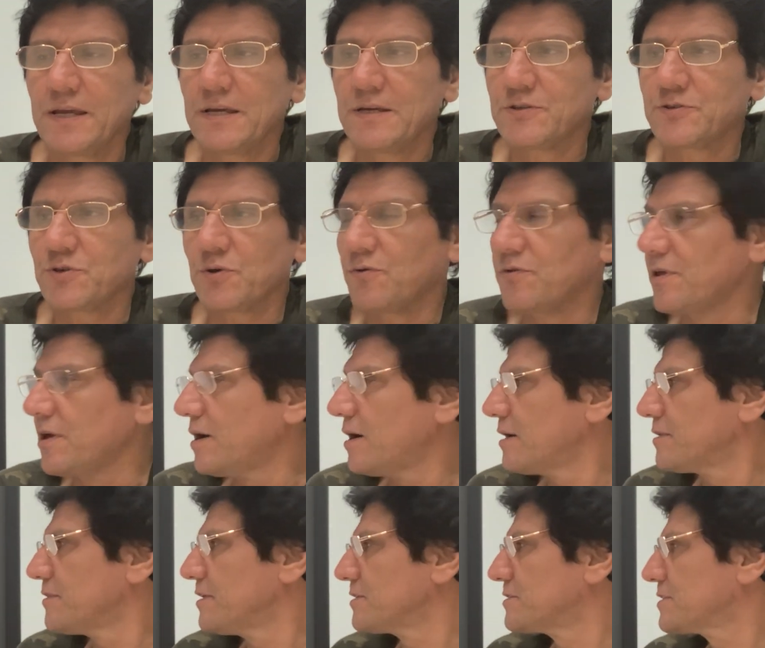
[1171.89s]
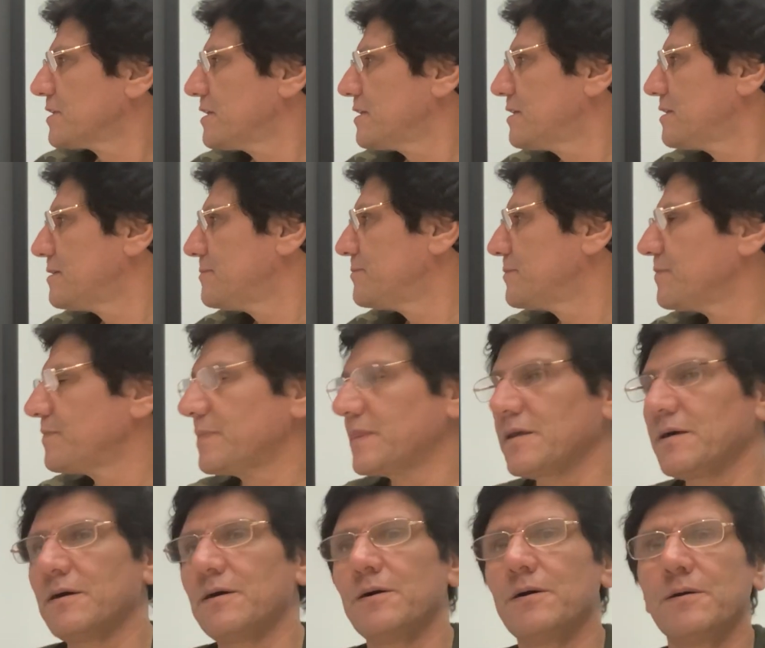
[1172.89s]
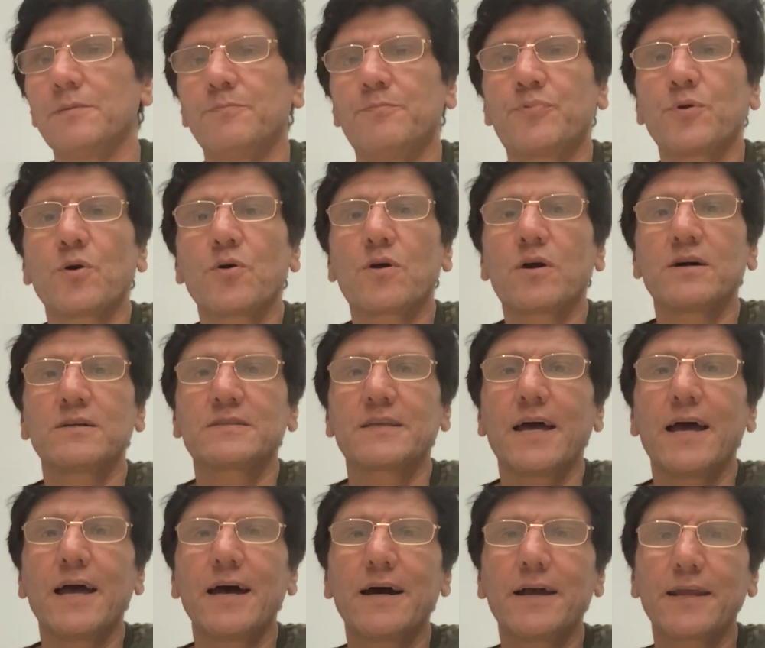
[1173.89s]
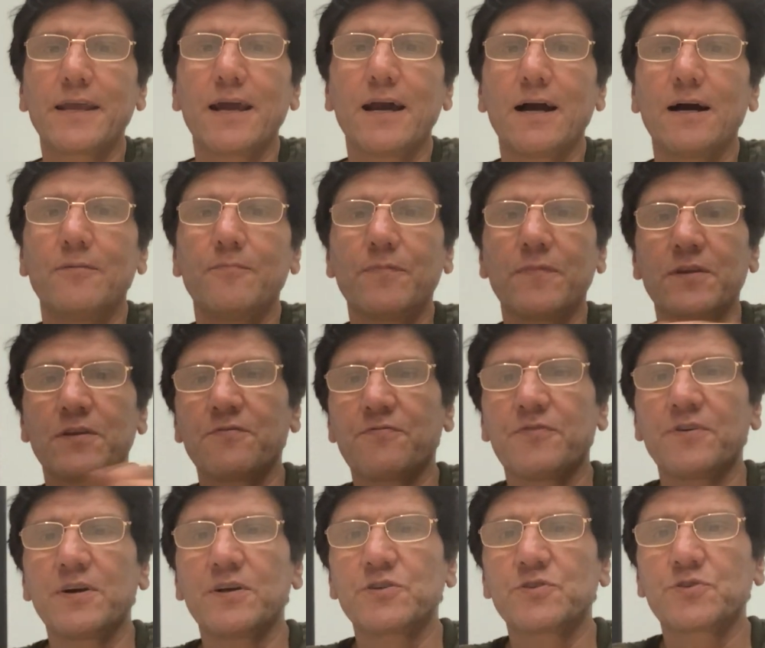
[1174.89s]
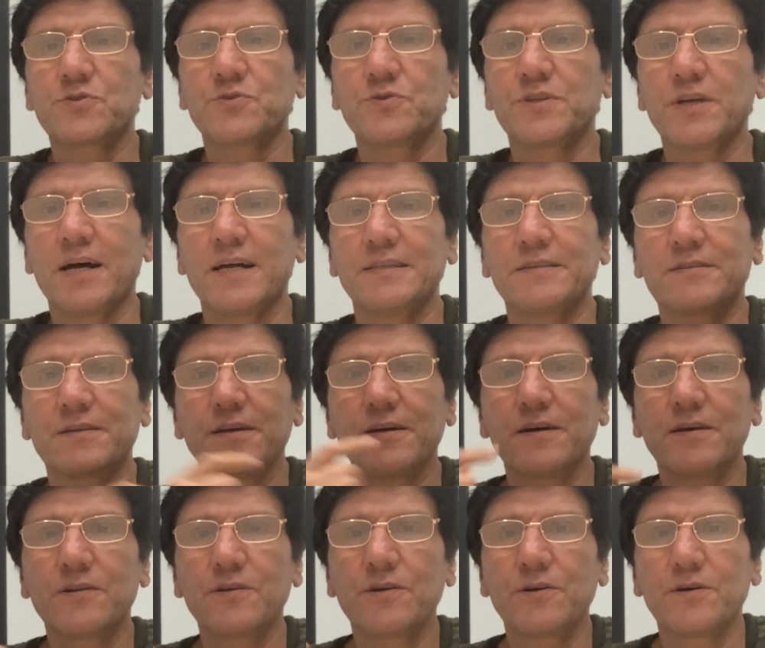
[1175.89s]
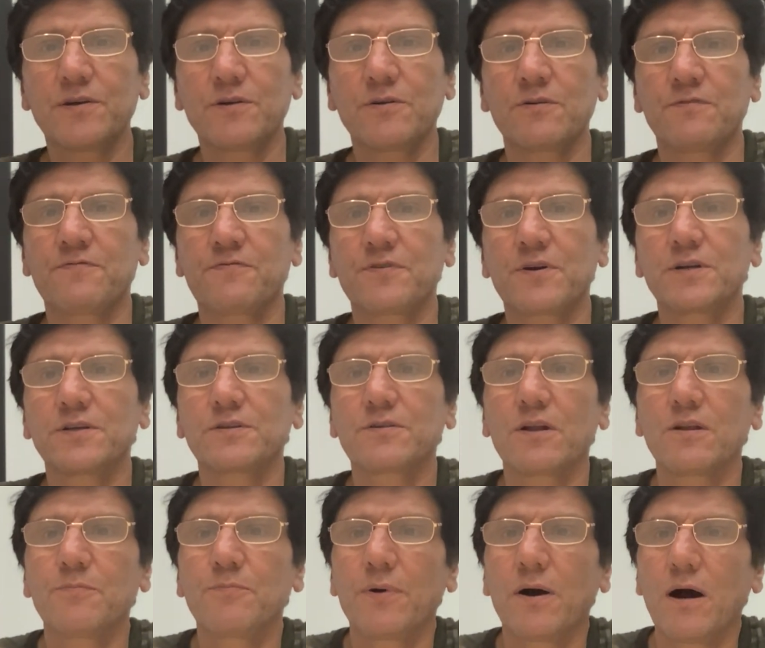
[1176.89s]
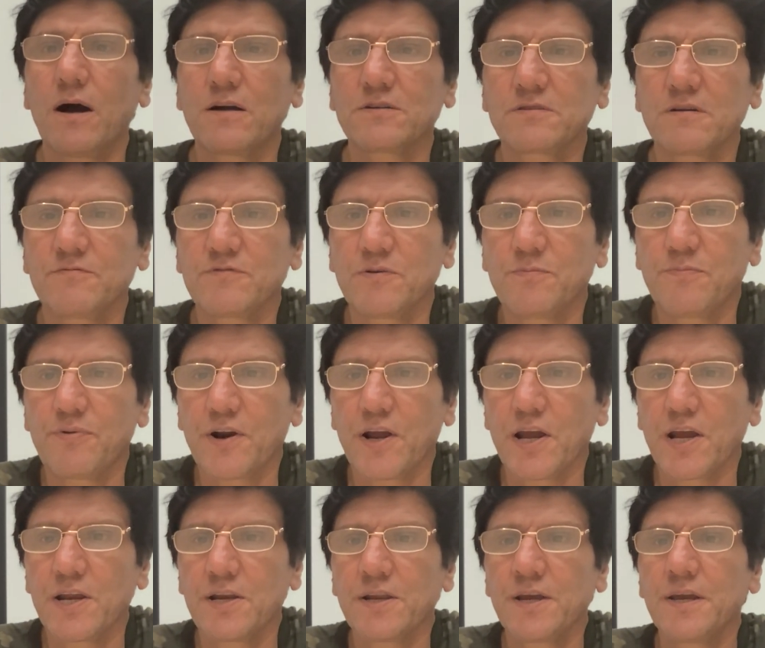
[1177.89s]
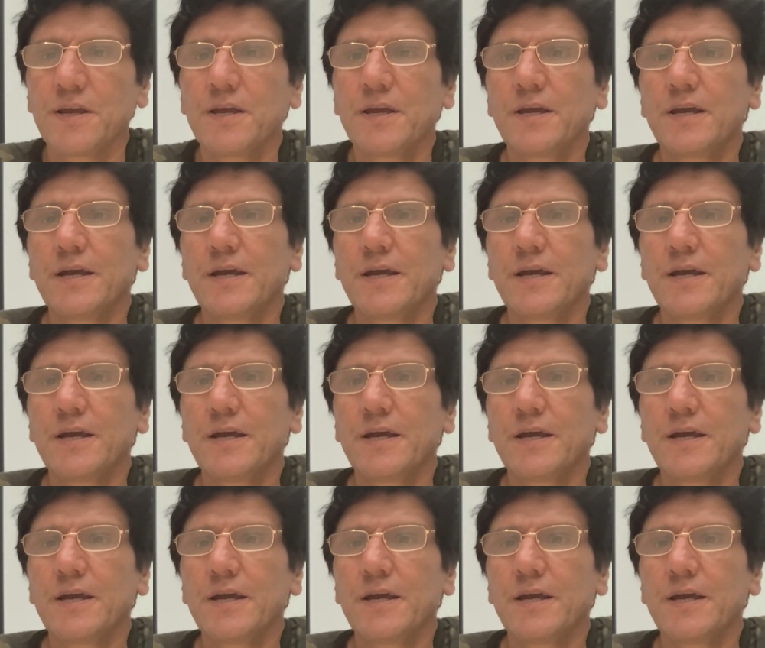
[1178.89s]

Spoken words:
So the term Broca's area refers to the anterior or frontal part of the brain,